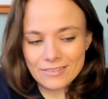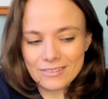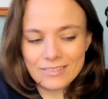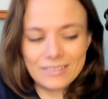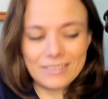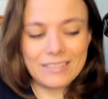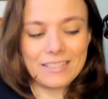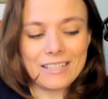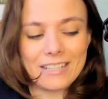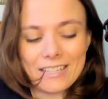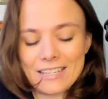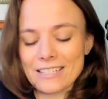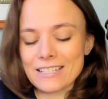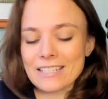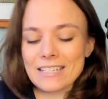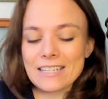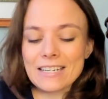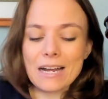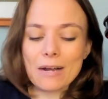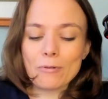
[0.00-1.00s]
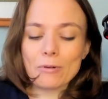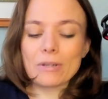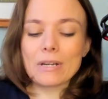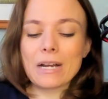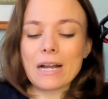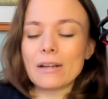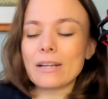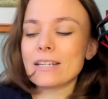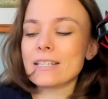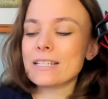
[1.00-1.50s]
let's see how it
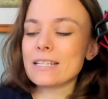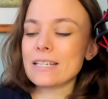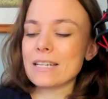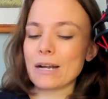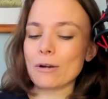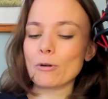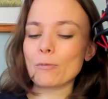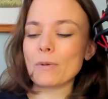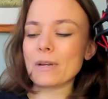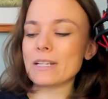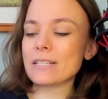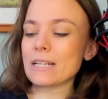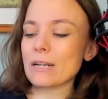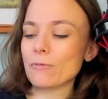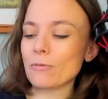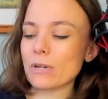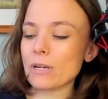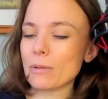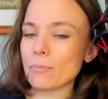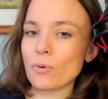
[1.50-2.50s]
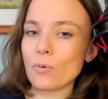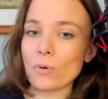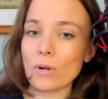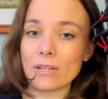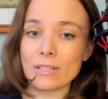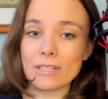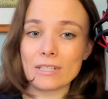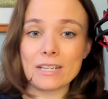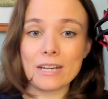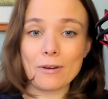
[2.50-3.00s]
plays out when I pull
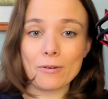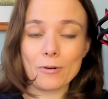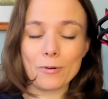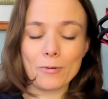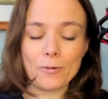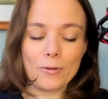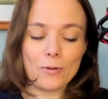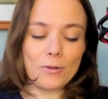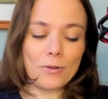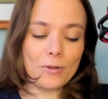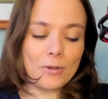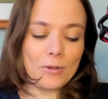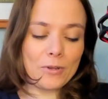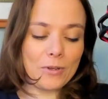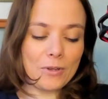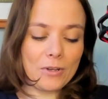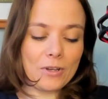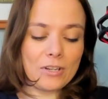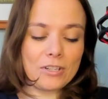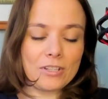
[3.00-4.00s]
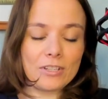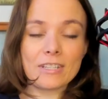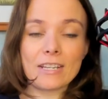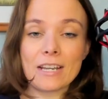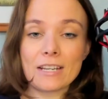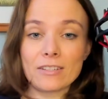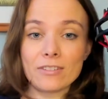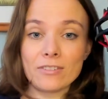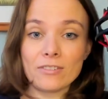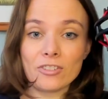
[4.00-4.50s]
out the tarot. Just
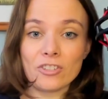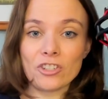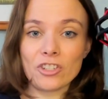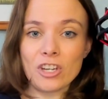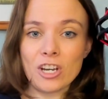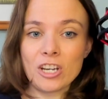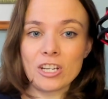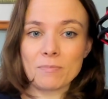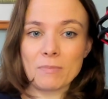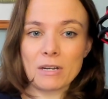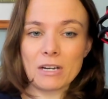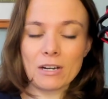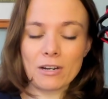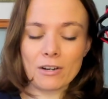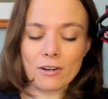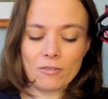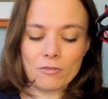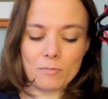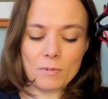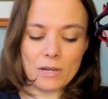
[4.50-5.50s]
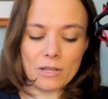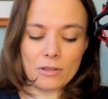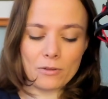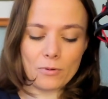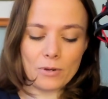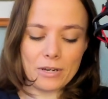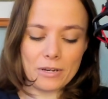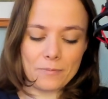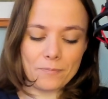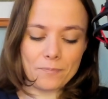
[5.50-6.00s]
had to change my clothes, by the way.